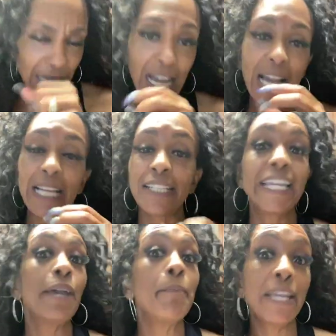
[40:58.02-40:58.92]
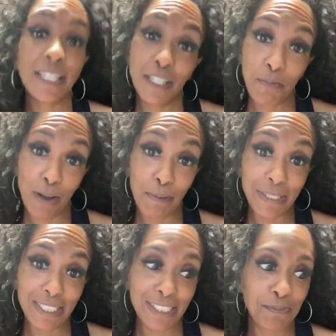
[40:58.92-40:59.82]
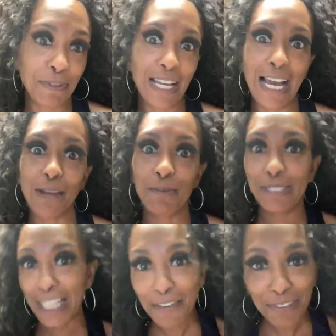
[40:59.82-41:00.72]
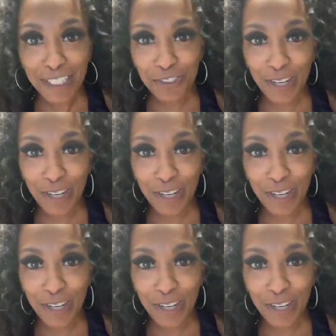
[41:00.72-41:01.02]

I can't make any promises, but I will definitely